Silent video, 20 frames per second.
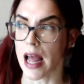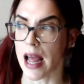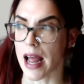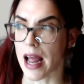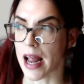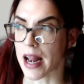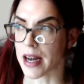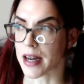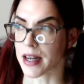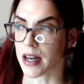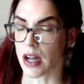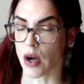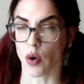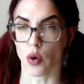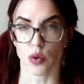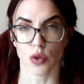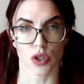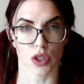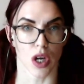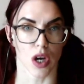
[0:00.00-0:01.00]
And
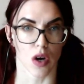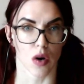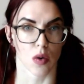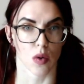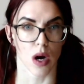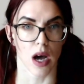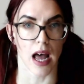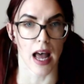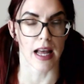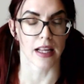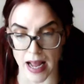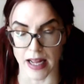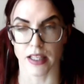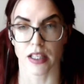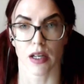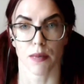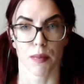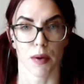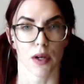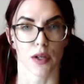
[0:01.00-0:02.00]
also,
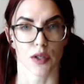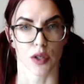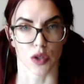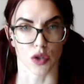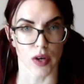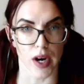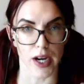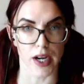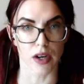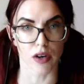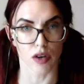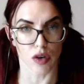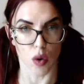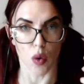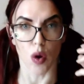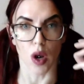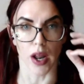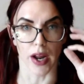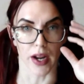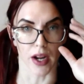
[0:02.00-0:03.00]
as a personal trainer and
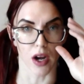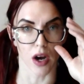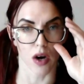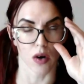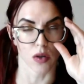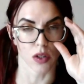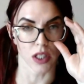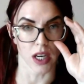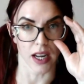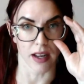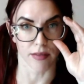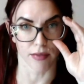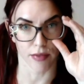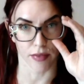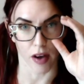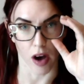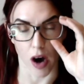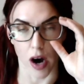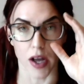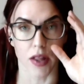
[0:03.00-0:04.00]
online coach,
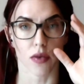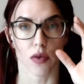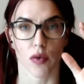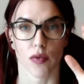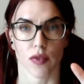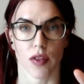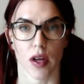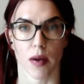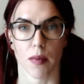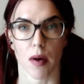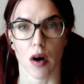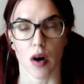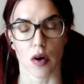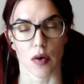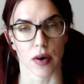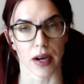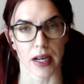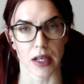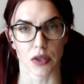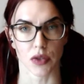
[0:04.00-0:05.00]
if either of them
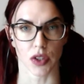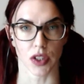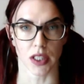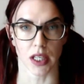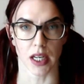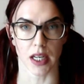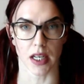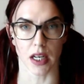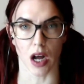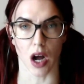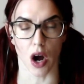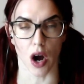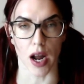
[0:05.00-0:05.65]
are interested,